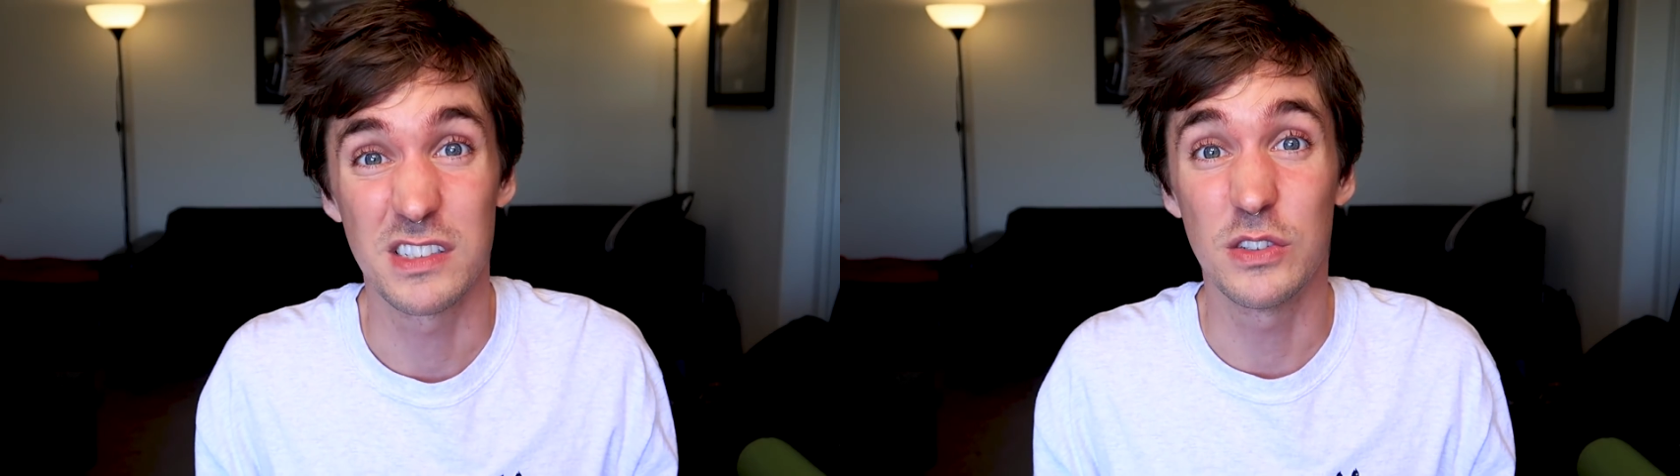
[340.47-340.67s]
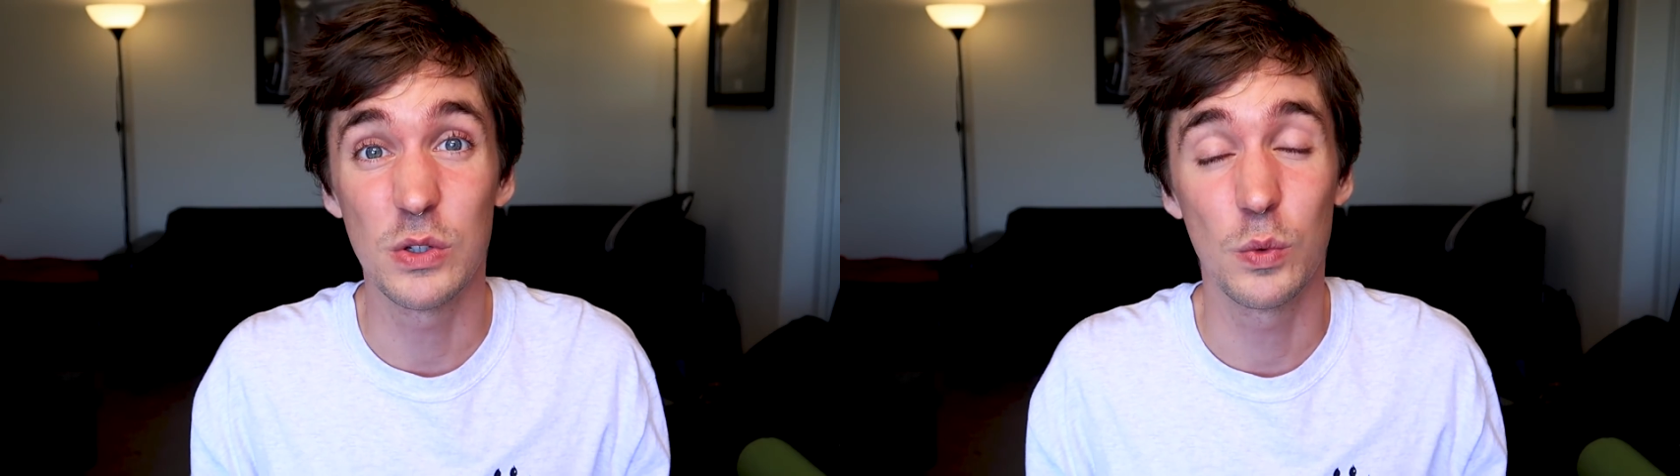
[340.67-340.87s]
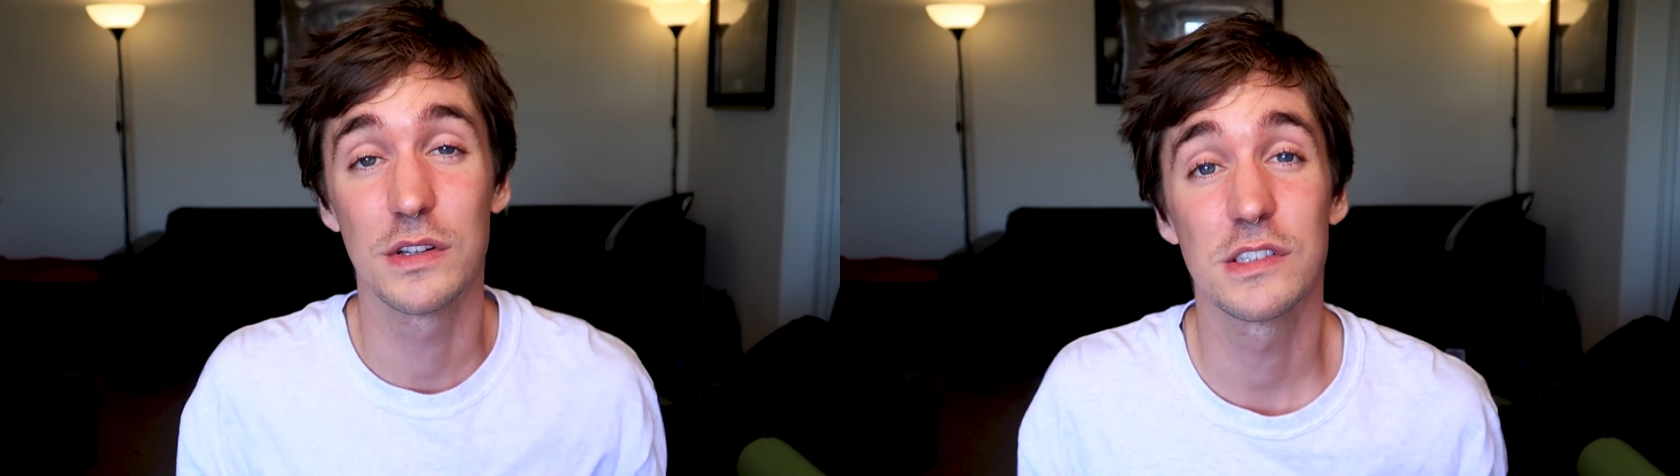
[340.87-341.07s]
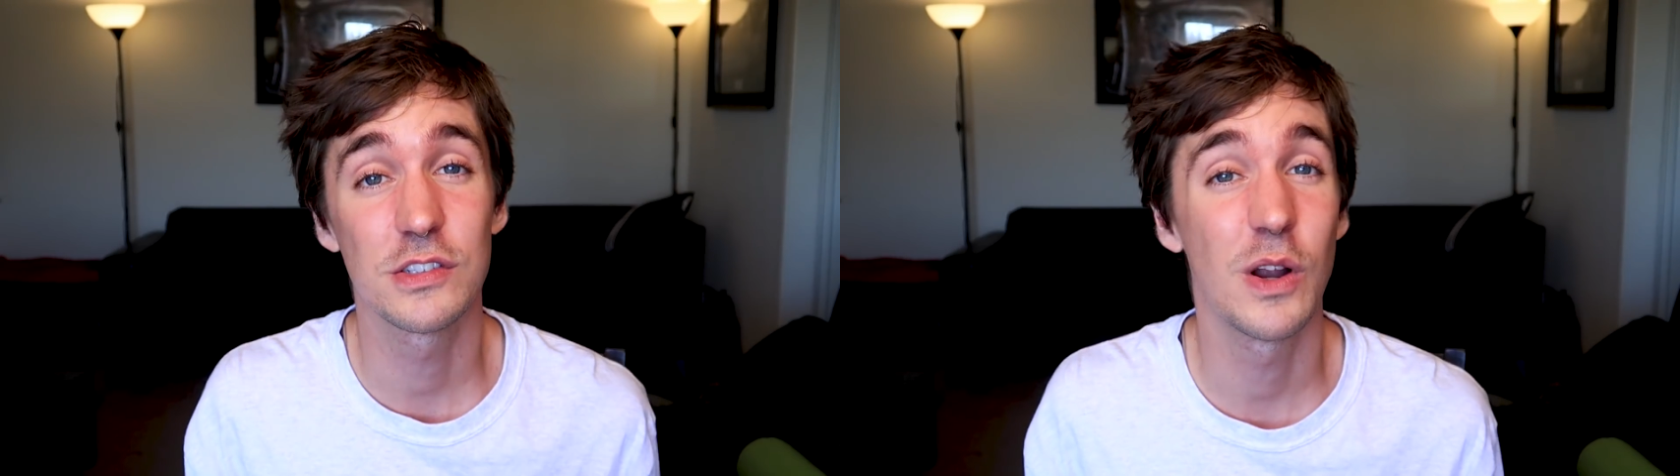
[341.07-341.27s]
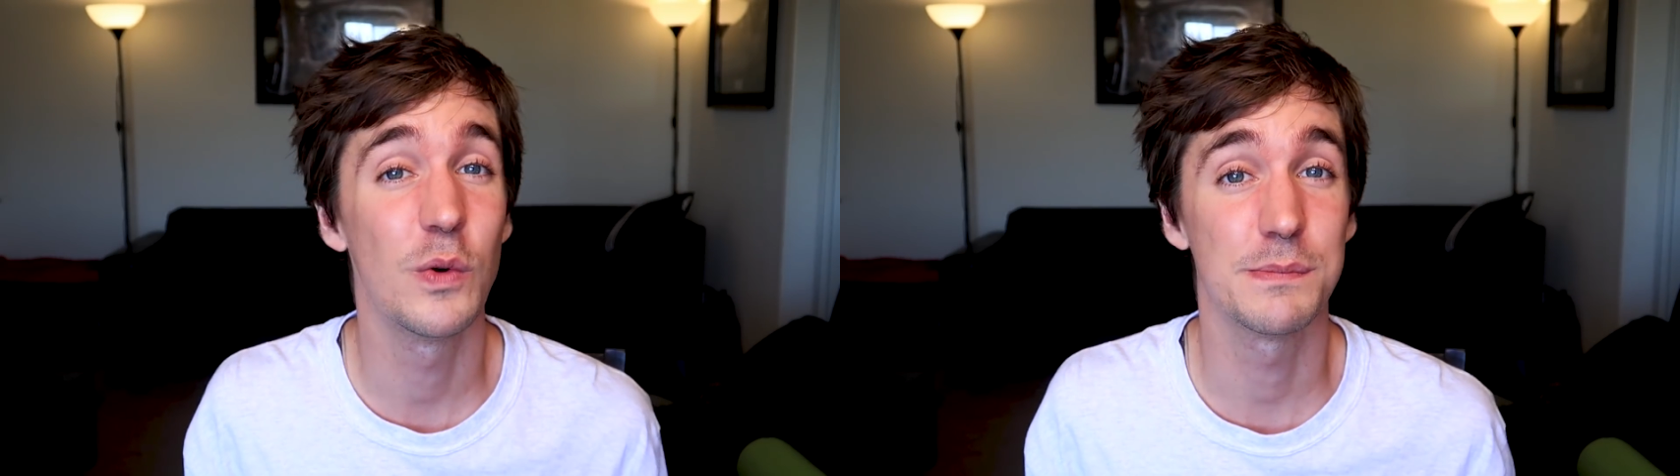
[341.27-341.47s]
to do once the
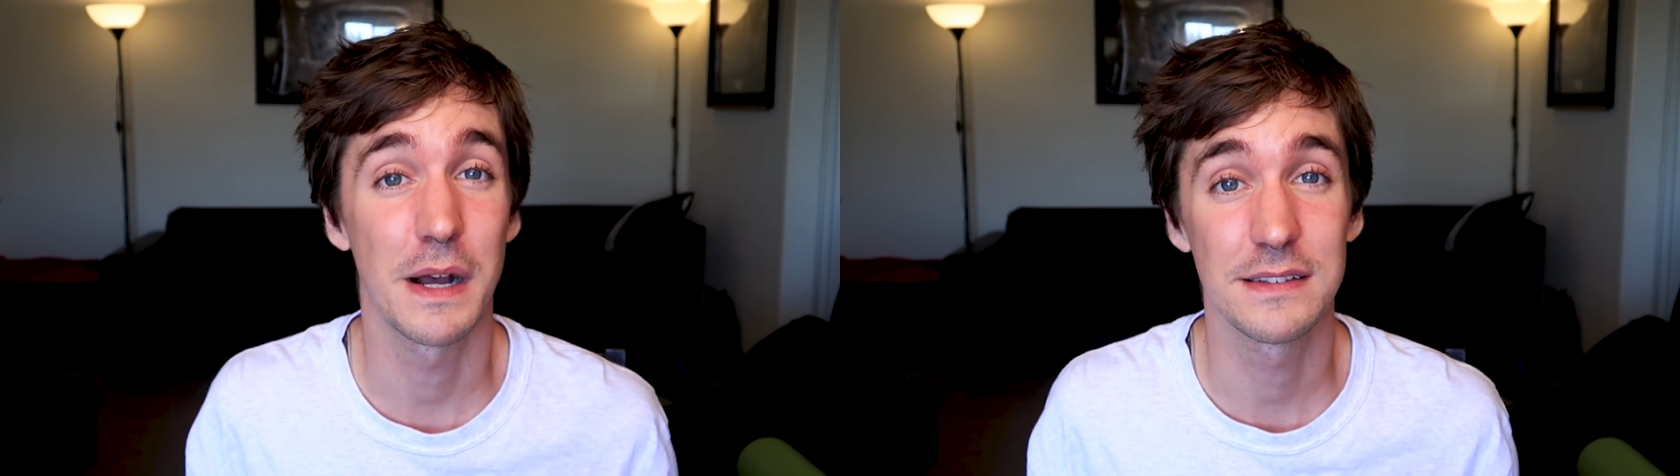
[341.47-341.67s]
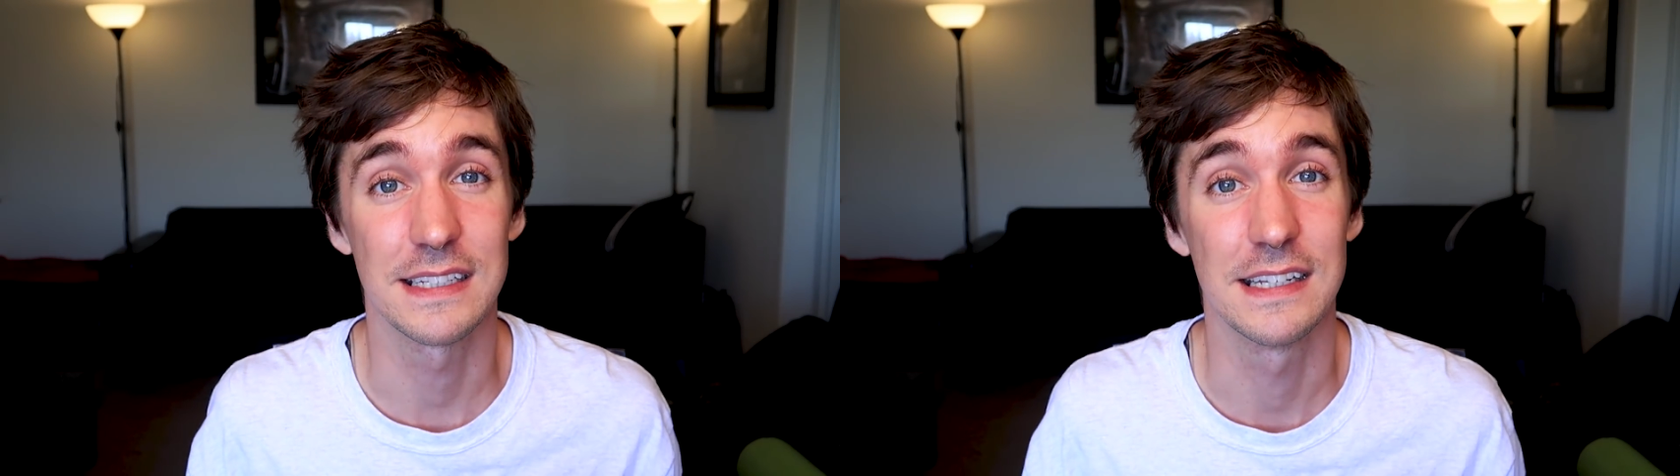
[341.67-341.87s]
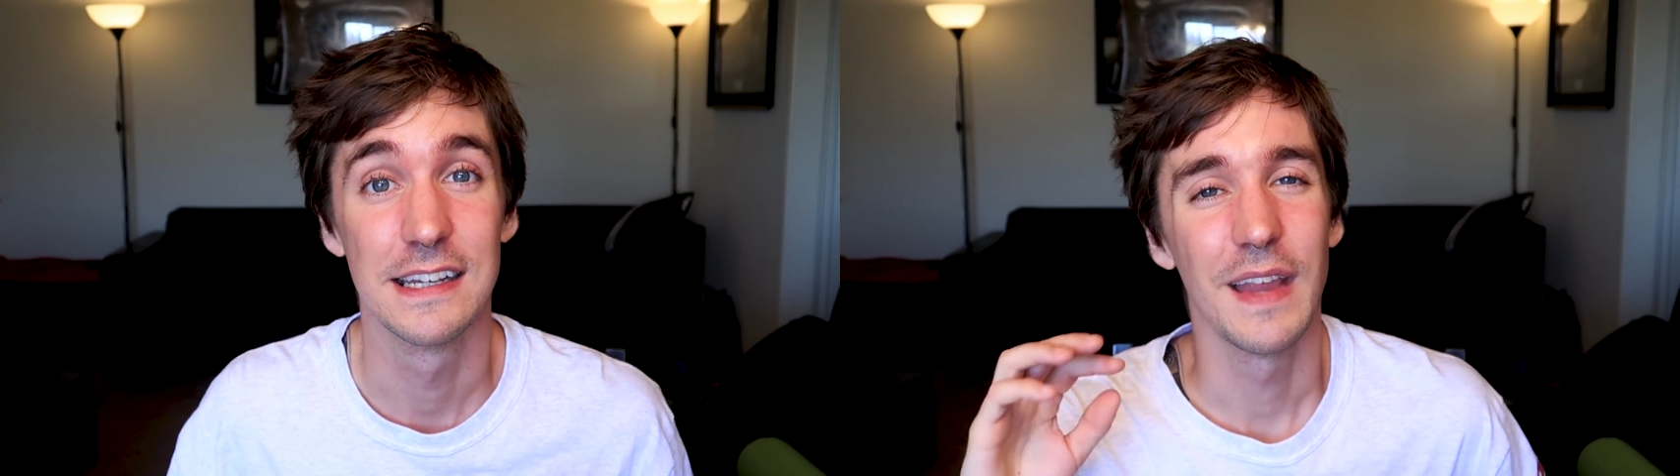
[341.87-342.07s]
snow was melted.